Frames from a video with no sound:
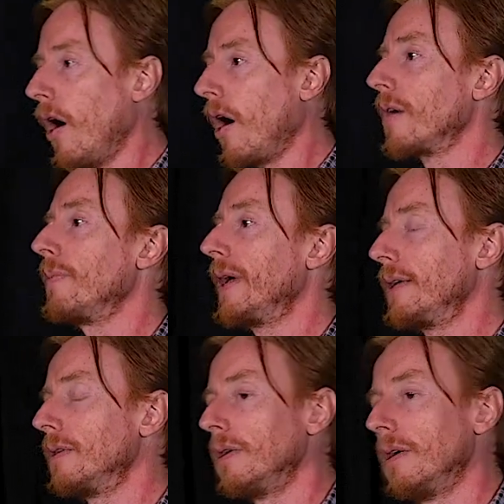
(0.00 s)

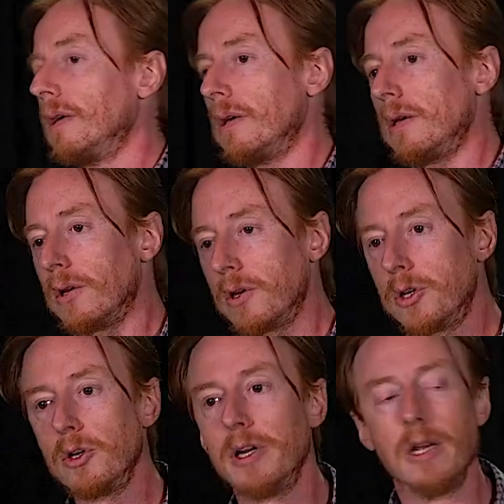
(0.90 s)
automate
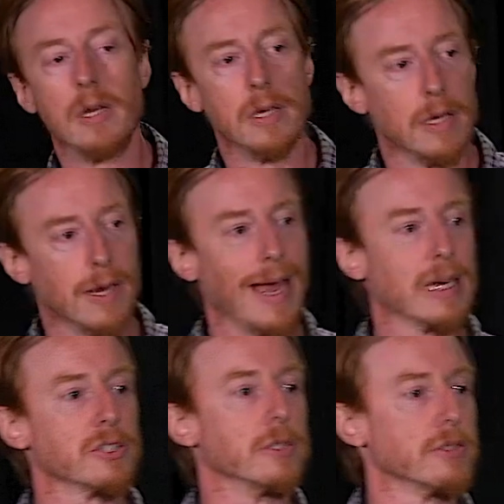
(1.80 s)
good
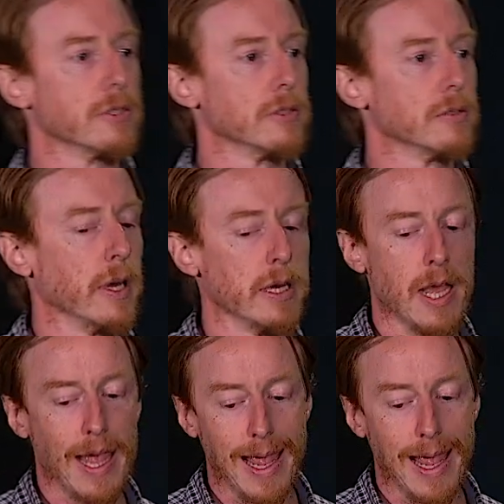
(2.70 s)
actions, right?